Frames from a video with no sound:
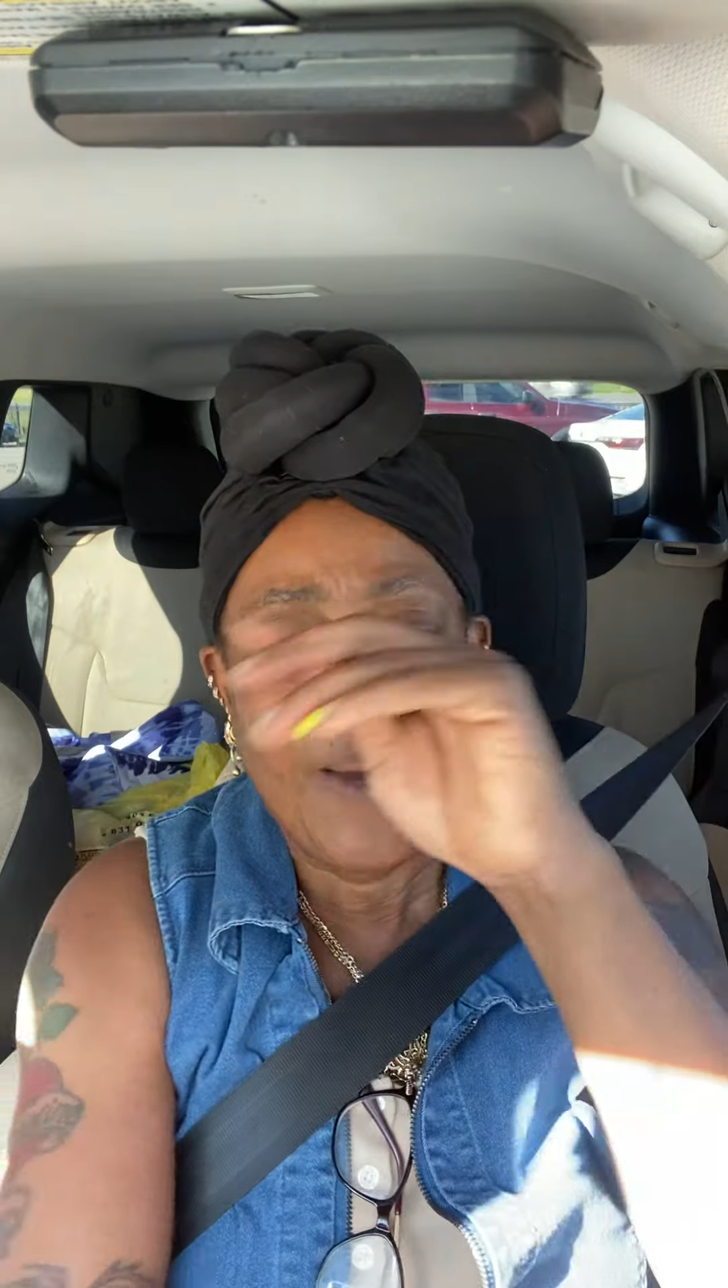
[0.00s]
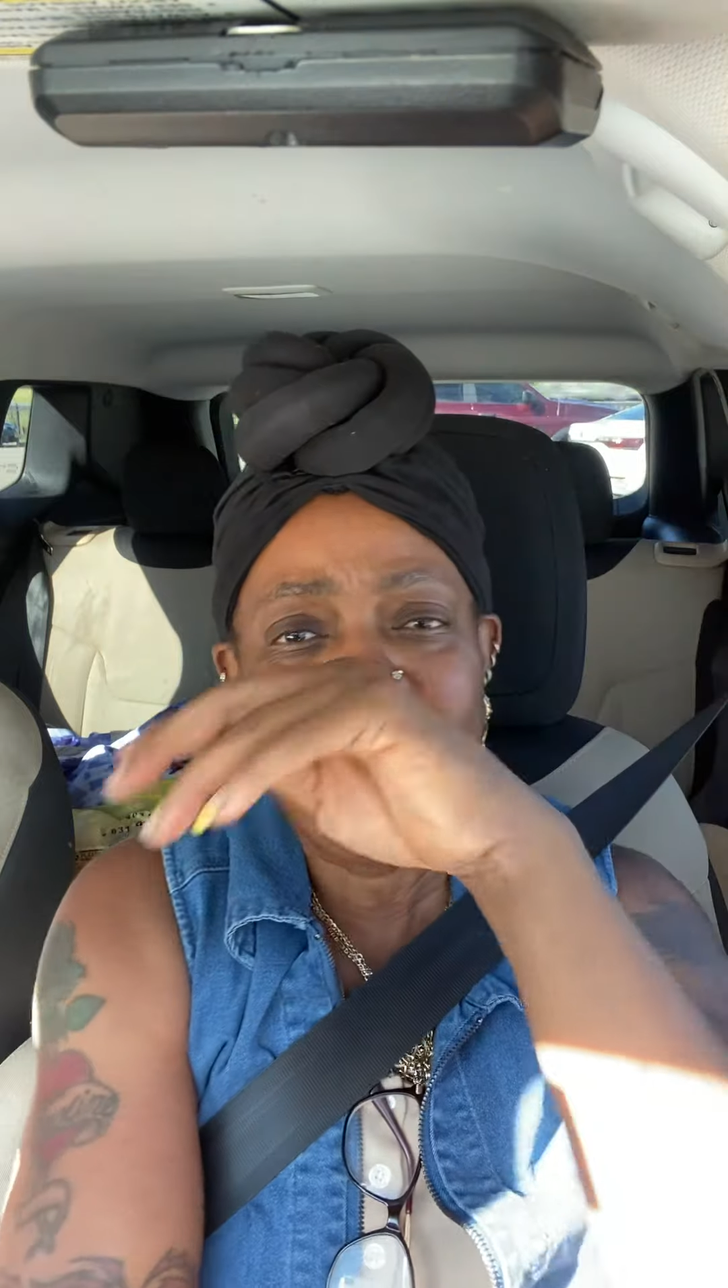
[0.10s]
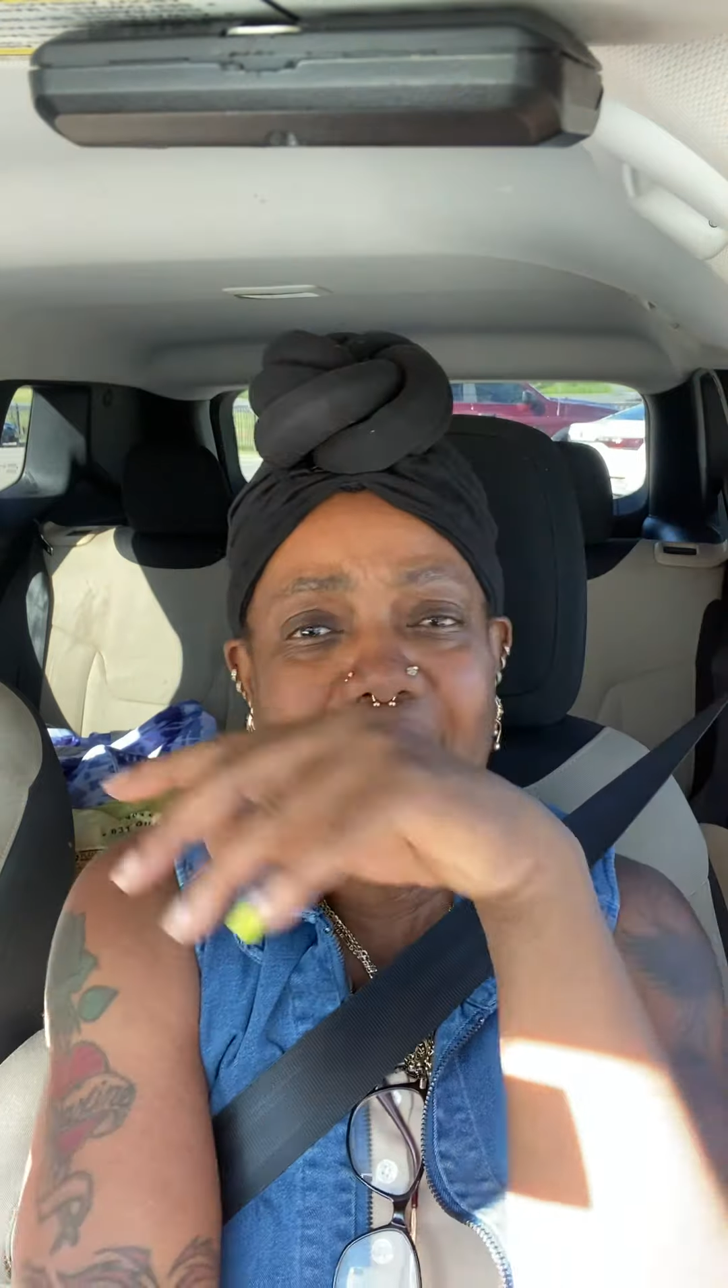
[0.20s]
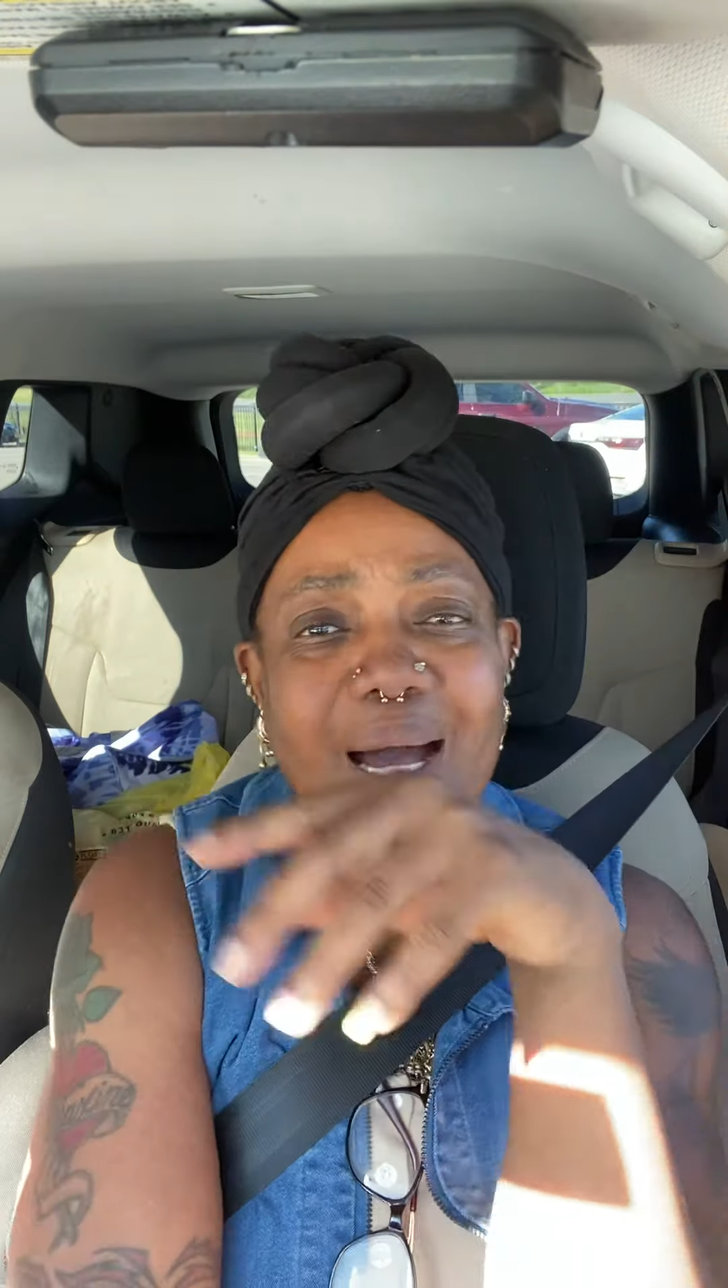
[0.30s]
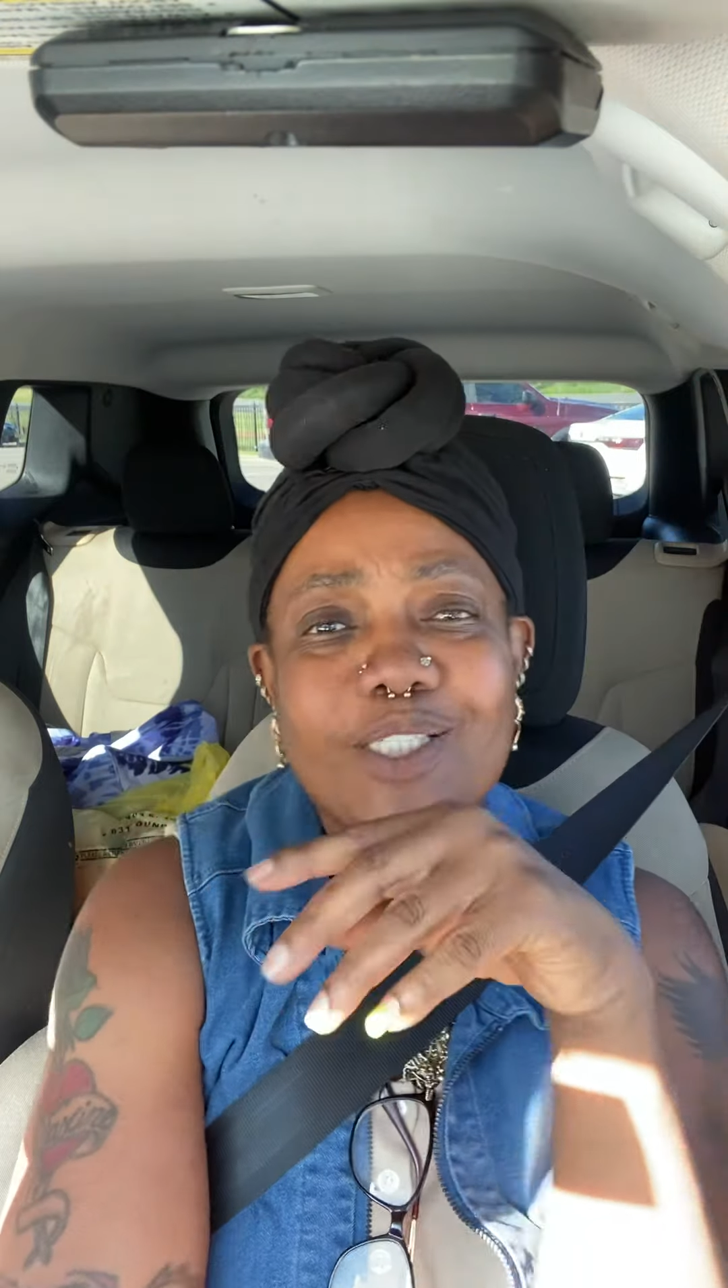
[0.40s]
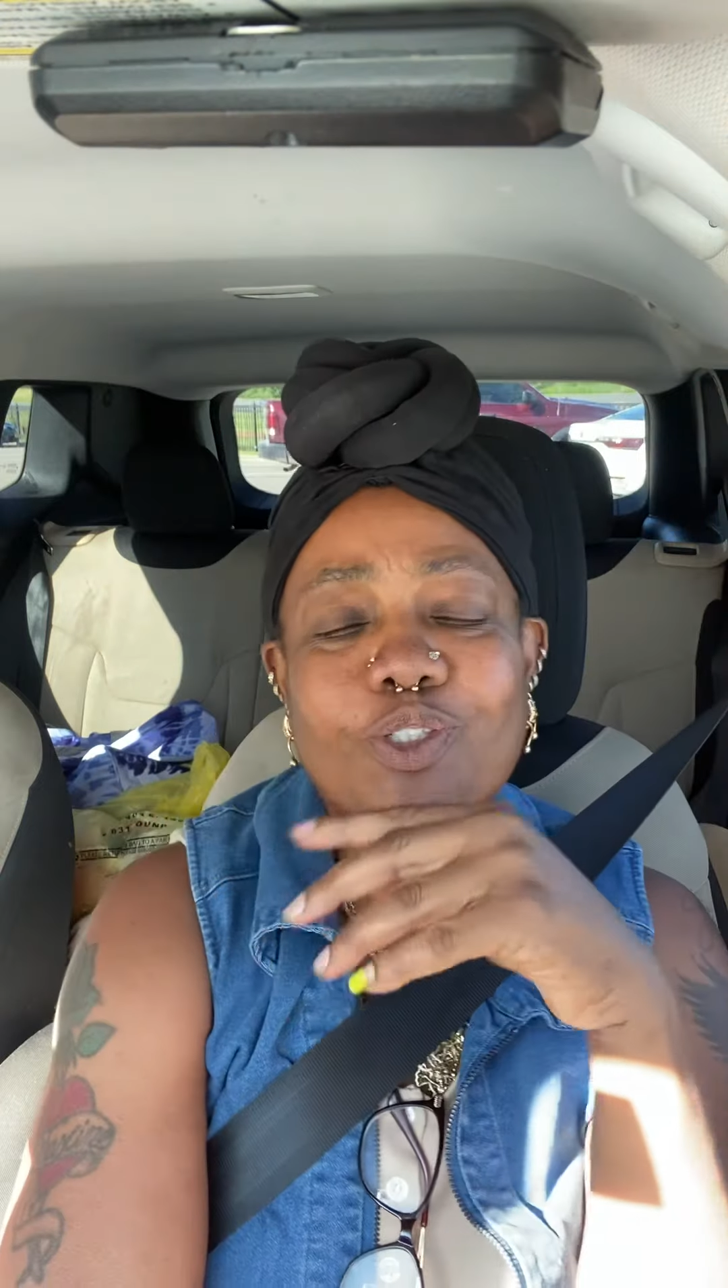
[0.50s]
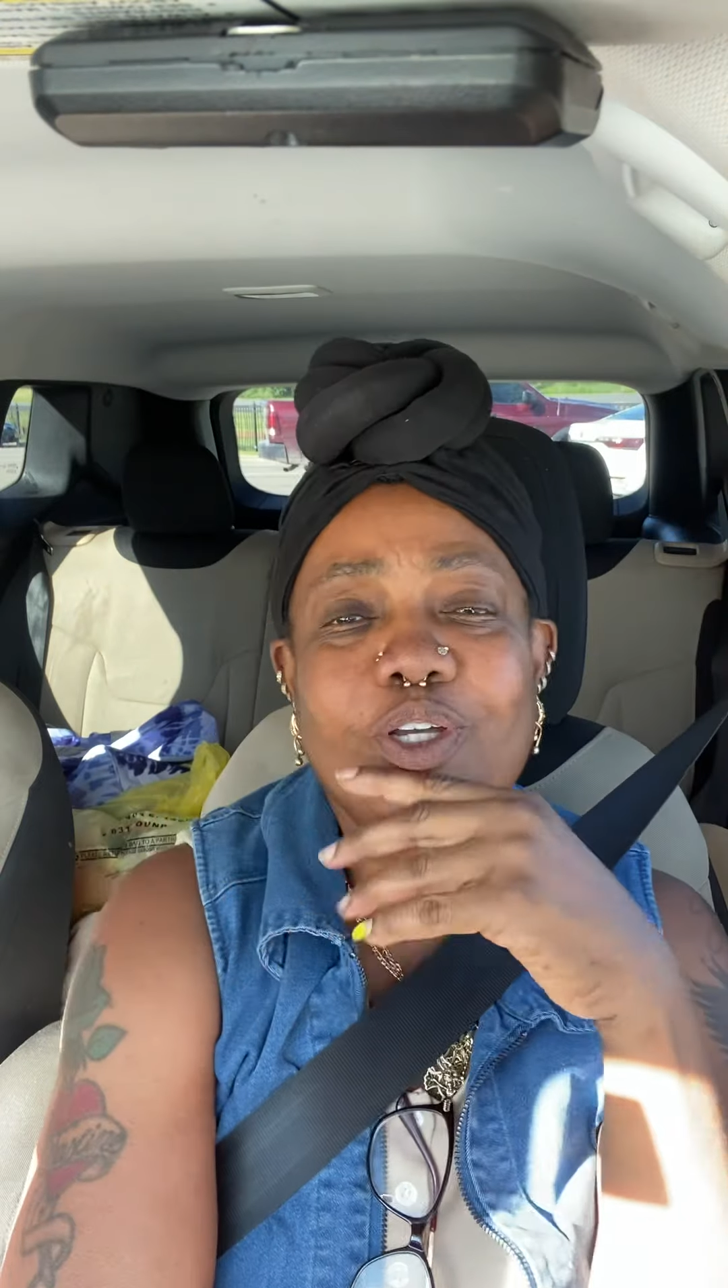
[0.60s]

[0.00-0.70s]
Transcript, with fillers: because you know